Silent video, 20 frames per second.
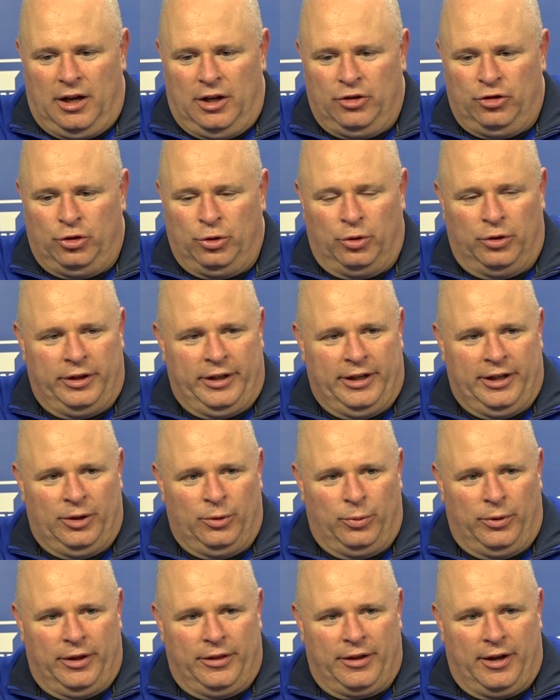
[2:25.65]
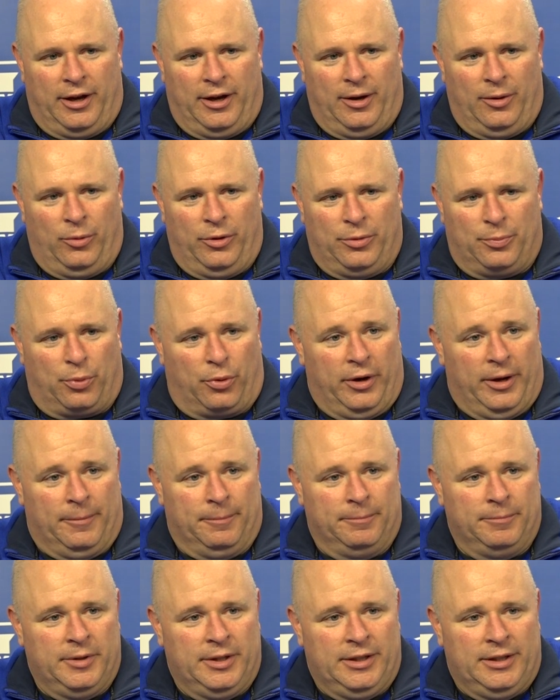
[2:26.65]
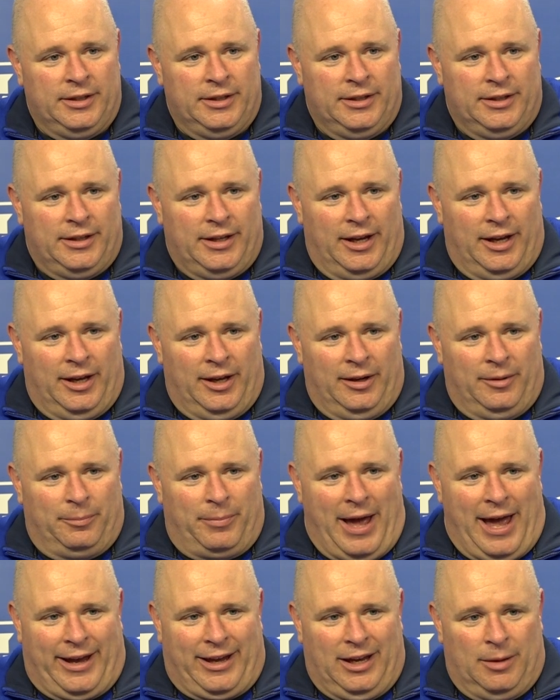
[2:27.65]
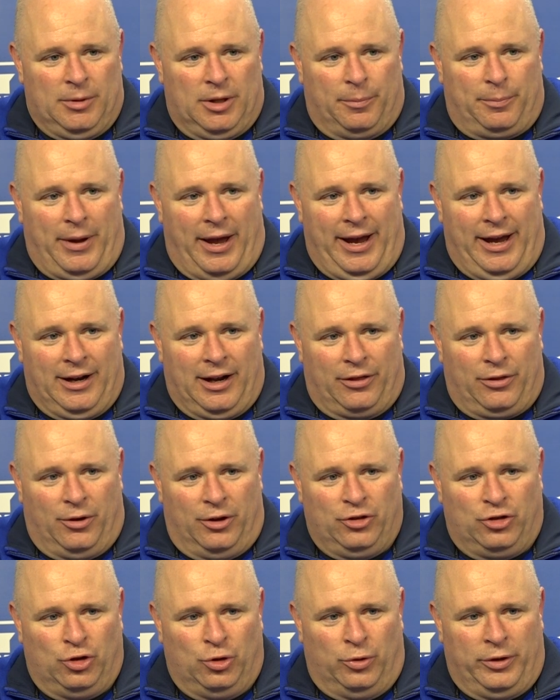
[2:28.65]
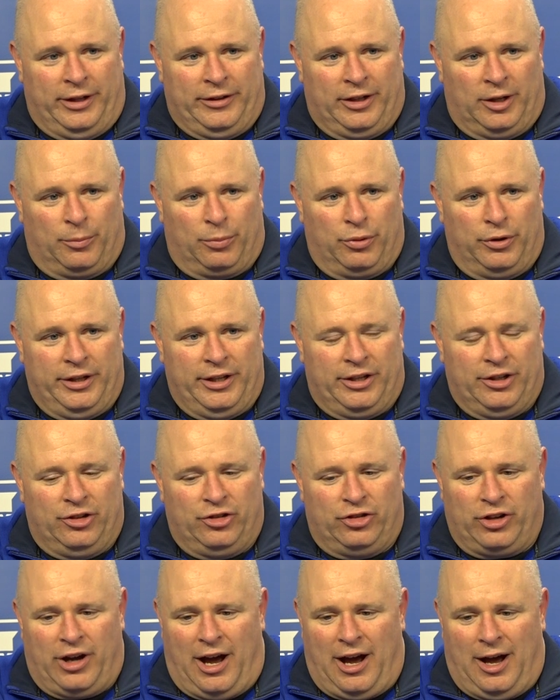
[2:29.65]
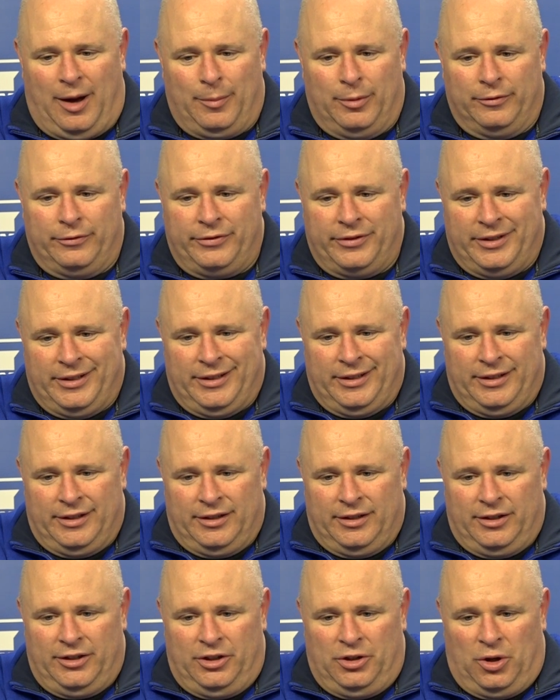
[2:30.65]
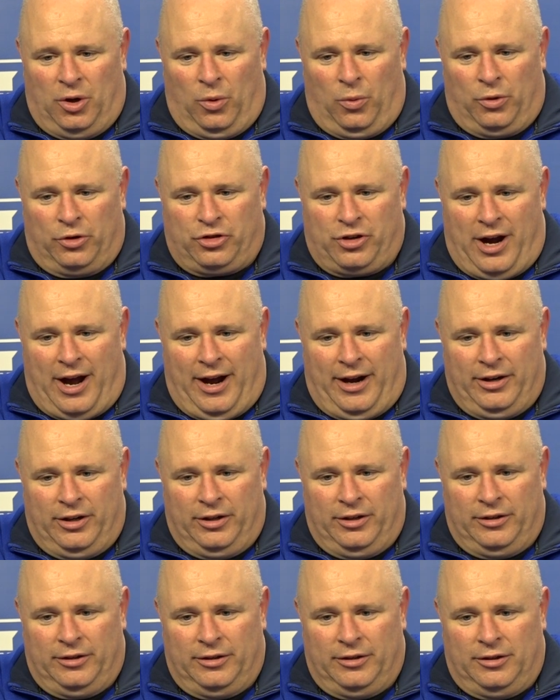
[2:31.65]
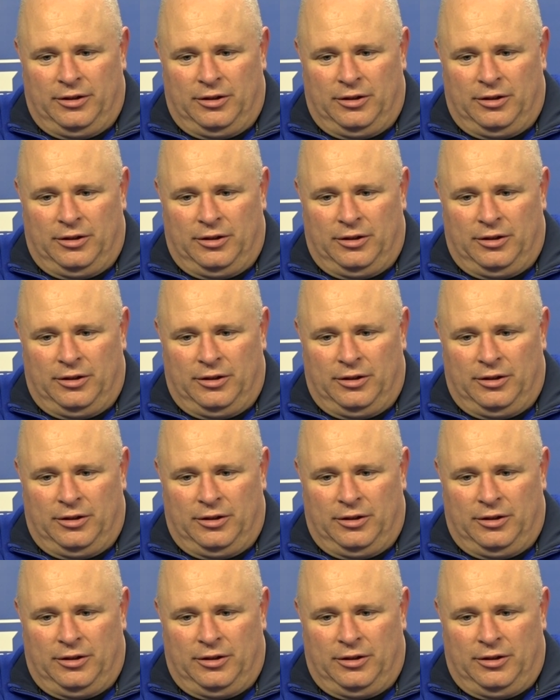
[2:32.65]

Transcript: Julian with Prim and backing him in the paint. I thought Julian did a pretty good job of, you know, we're trying to